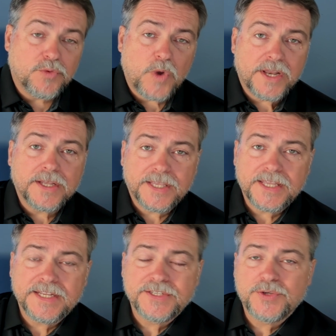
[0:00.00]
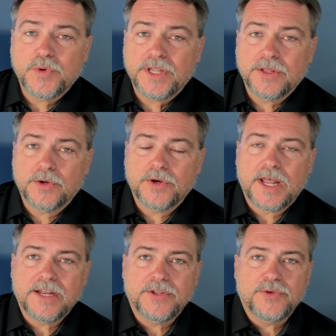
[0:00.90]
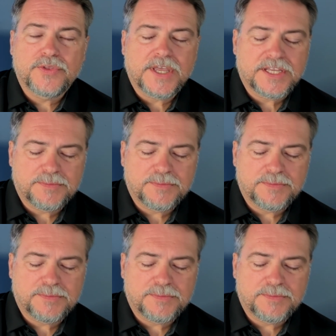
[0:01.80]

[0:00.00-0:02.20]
way to get into it and learn how to do things,